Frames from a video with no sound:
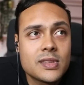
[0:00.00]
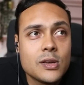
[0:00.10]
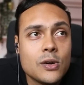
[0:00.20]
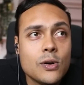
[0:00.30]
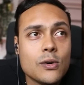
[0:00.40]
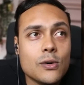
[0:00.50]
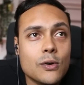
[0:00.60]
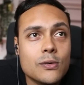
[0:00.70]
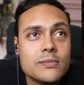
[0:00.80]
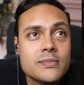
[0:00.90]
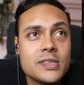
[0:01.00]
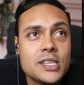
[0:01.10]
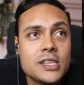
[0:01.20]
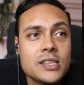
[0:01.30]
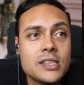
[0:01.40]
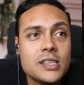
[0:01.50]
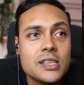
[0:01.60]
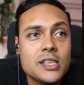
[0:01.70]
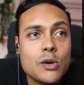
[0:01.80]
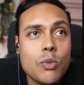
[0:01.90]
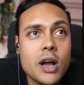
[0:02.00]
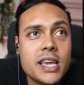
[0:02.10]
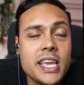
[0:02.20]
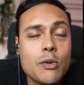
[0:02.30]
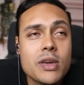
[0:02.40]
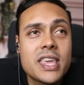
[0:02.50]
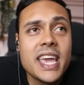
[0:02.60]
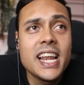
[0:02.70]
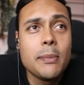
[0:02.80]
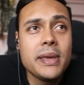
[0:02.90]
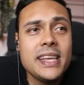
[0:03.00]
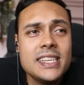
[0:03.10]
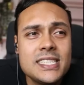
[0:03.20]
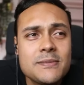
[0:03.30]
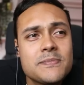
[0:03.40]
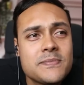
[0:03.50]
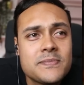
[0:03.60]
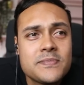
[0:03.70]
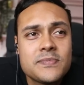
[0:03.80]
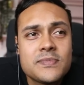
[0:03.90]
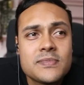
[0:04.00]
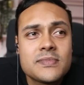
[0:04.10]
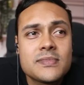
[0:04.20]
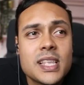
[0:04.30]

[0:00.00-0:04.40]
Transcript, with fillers: Oh. Great to meet you, Dr. Young. You're working with killer bees? says you're working with bees.